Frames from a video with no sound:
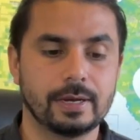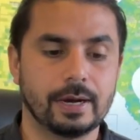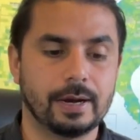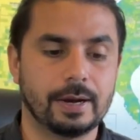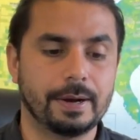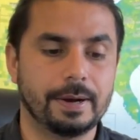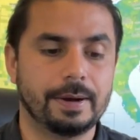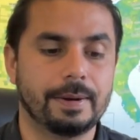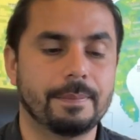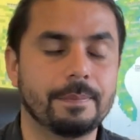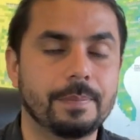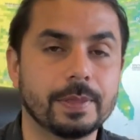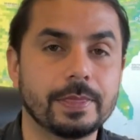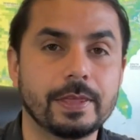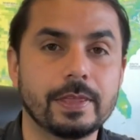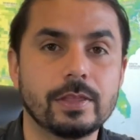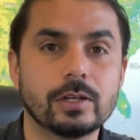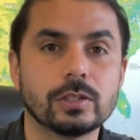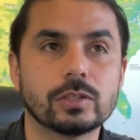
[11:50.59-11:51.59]
But
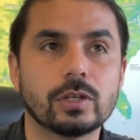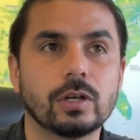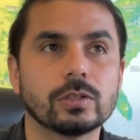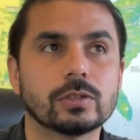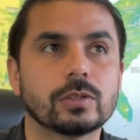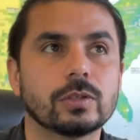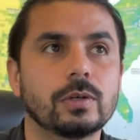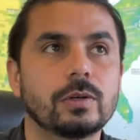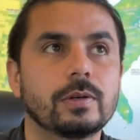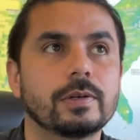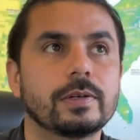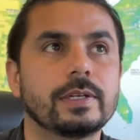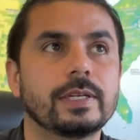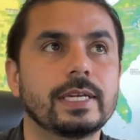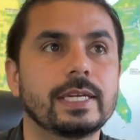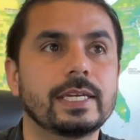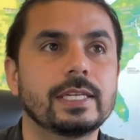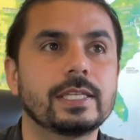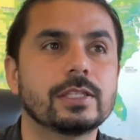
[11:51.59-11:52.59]
then there's also
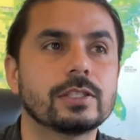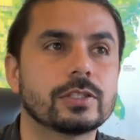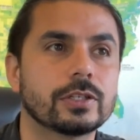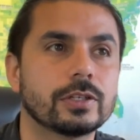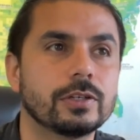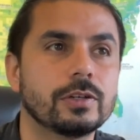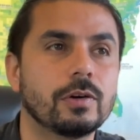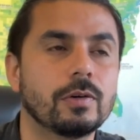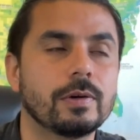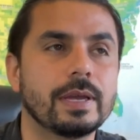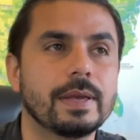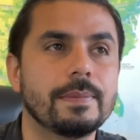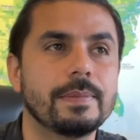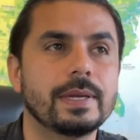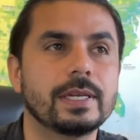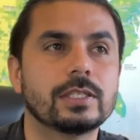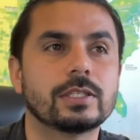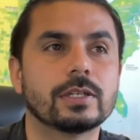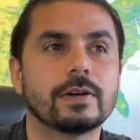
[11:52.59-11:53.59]
an internal
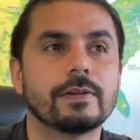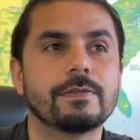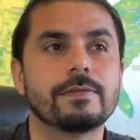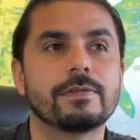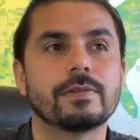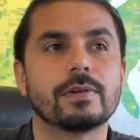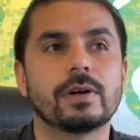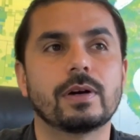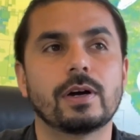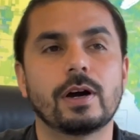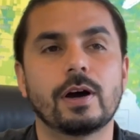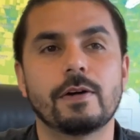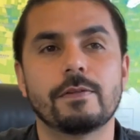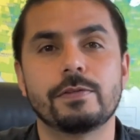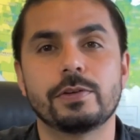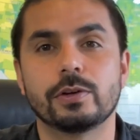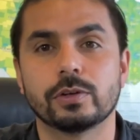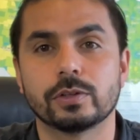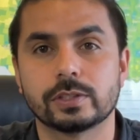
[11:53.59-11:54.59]
image
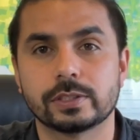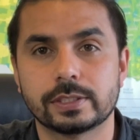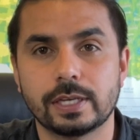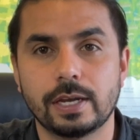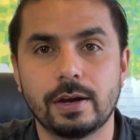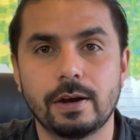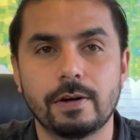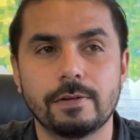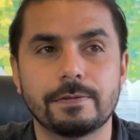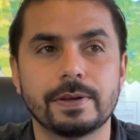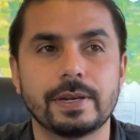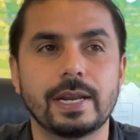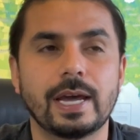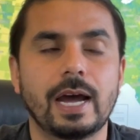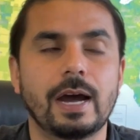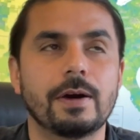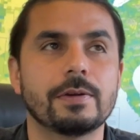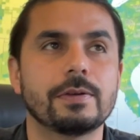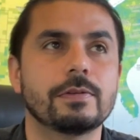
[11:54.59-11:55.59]
of yourself and
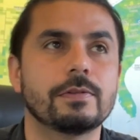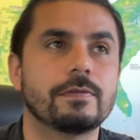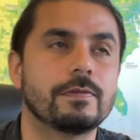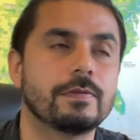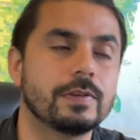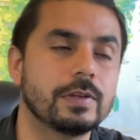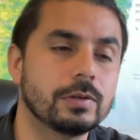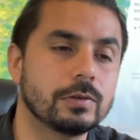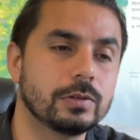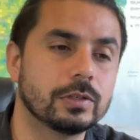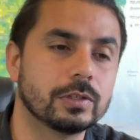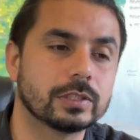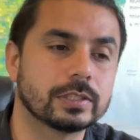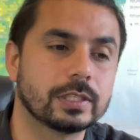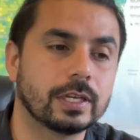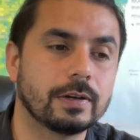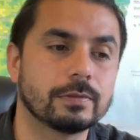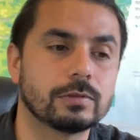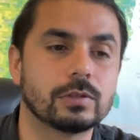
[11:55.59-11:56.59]
how you view
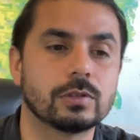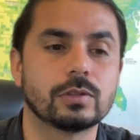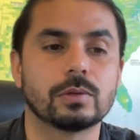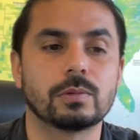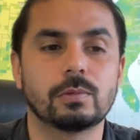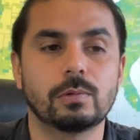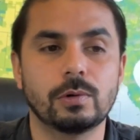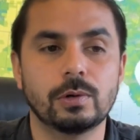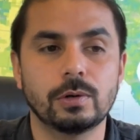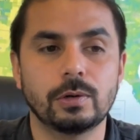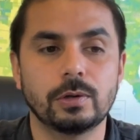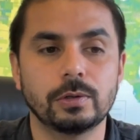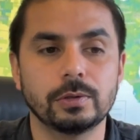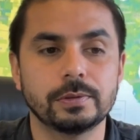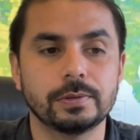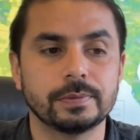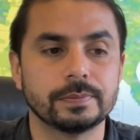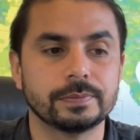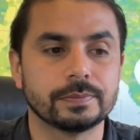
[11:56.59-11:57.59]
yourself to the
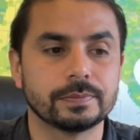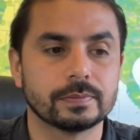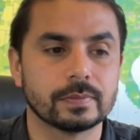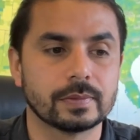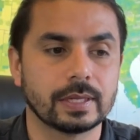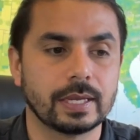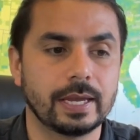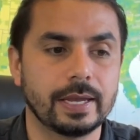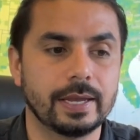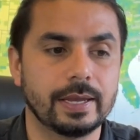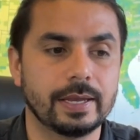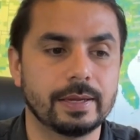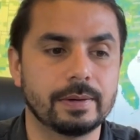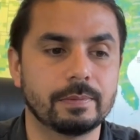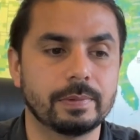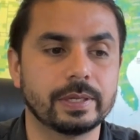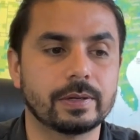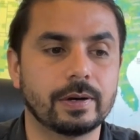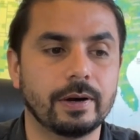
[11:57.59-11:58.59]
world.
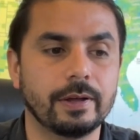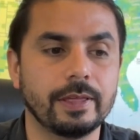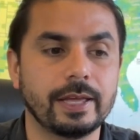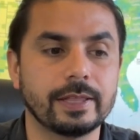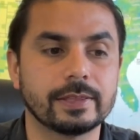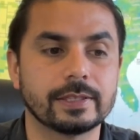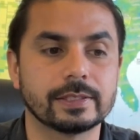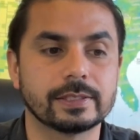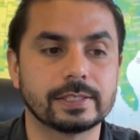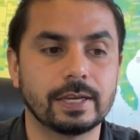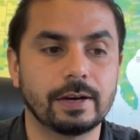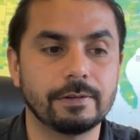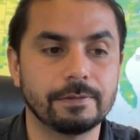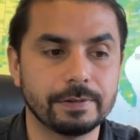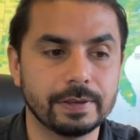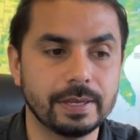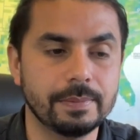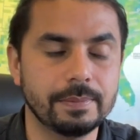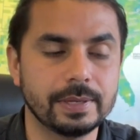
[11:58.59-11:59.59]
And we call that the
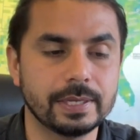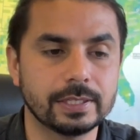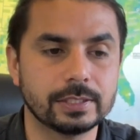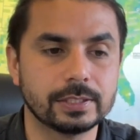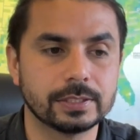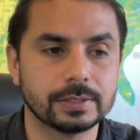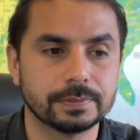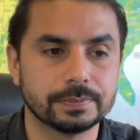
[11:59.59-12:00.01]
self-image.